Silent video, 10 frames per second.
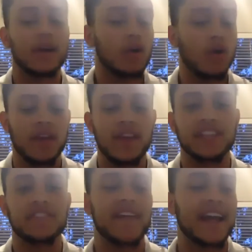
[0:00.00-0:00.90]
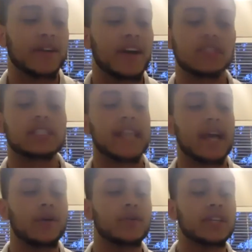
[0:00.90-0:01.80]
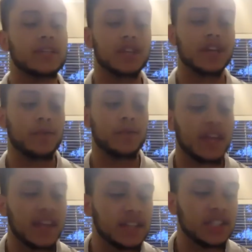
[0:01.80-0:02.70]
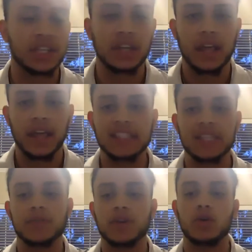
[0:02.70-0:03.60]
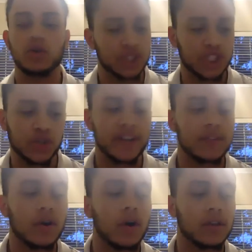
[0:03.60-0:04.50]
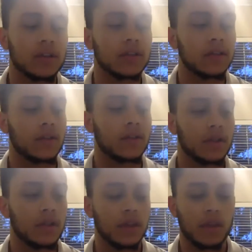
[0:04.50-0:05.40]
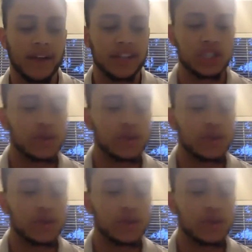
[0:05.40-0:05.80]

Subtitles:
or the next factor, I should say, that goes into communication is something called straight talking. Right? Straight